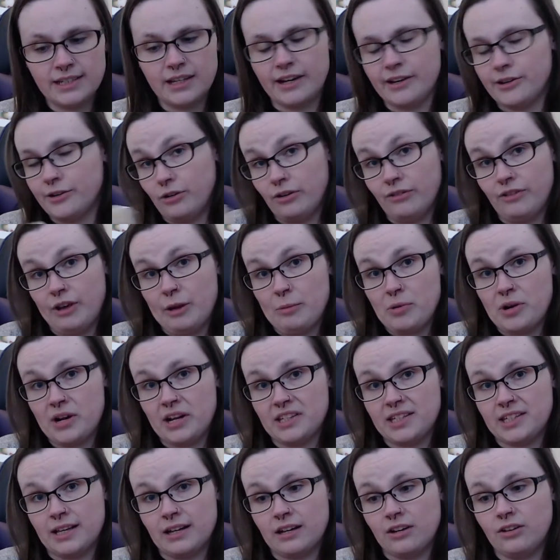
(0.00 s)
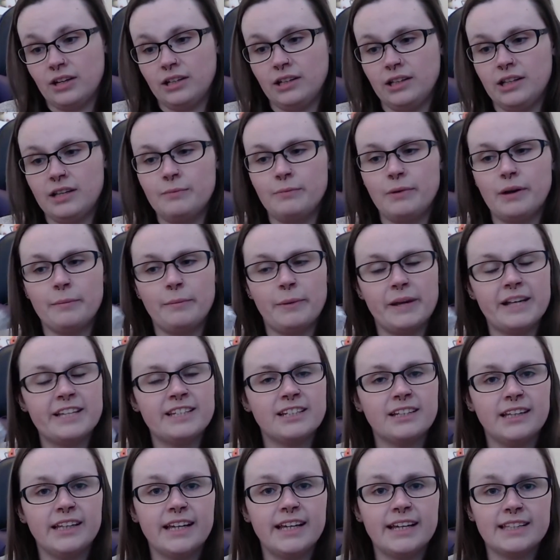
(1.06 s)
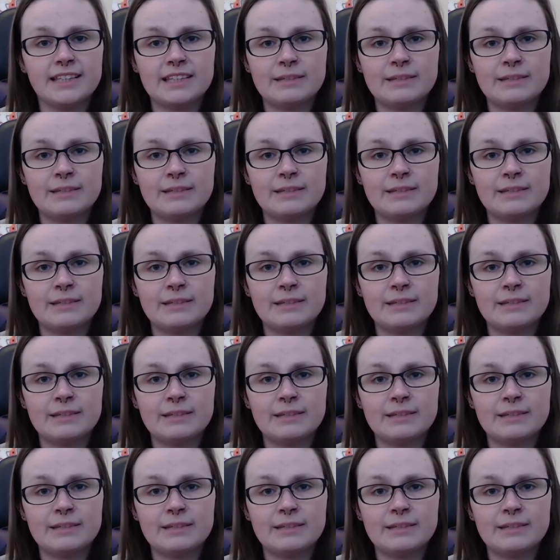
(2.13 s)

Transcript: I don't know if I pronounced that correctly, but basically it